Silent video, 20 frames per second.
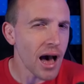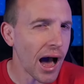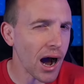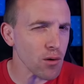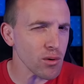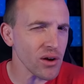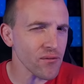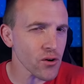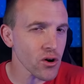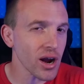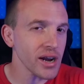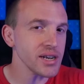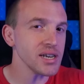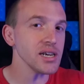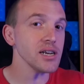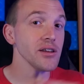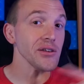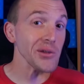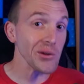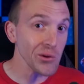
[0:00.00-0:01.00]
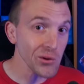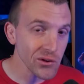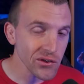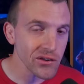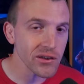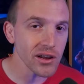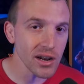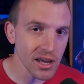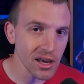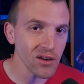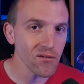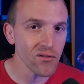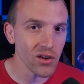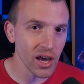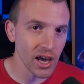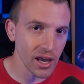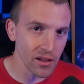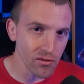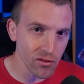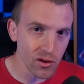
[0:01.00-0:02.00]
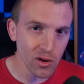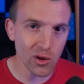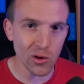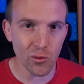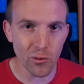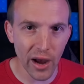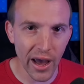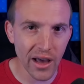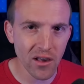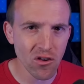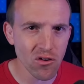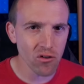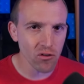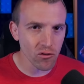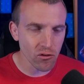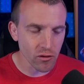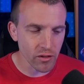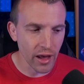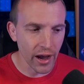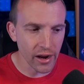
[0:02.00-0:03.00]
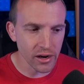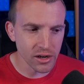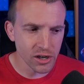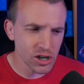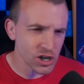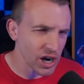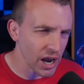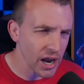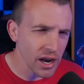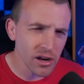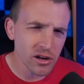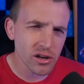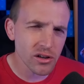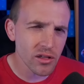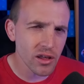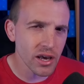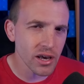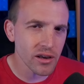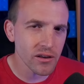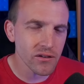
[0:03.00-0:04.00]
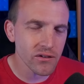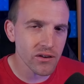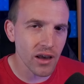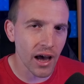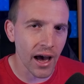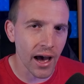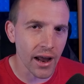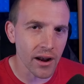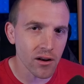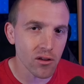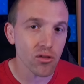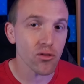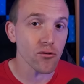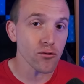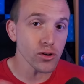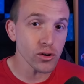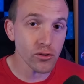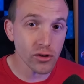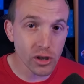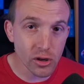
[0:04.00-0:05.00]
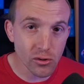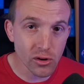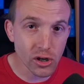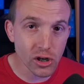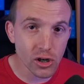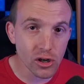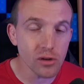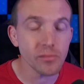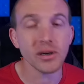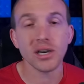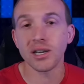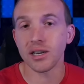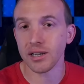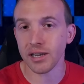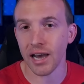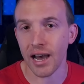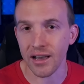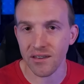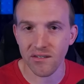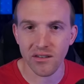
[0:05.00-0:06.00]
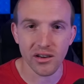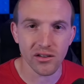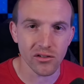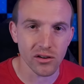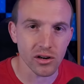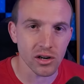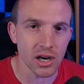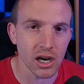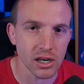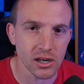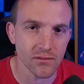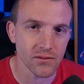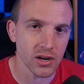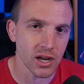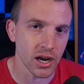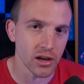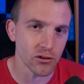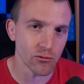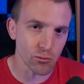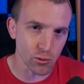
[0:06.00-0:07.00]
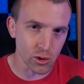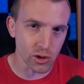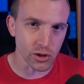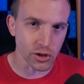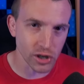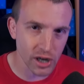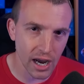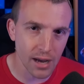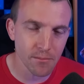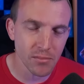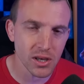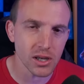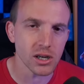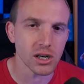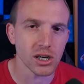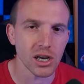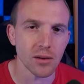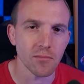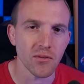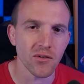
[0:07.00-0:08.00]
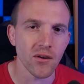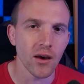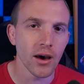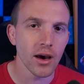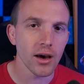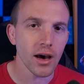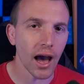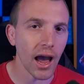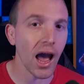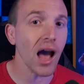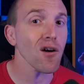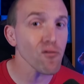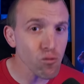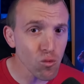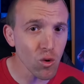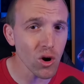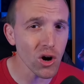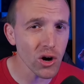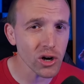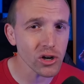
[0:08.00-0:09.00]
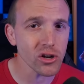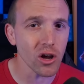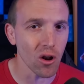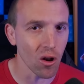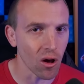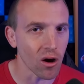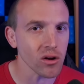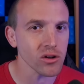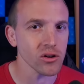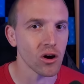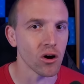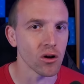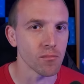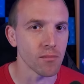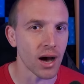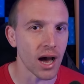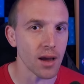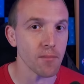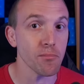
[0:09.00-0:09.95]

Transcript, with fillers: However, I did used to live in the US, so that changed things. And through YouTube and casting the Clash of Clans World Championships, I have worked a lot on my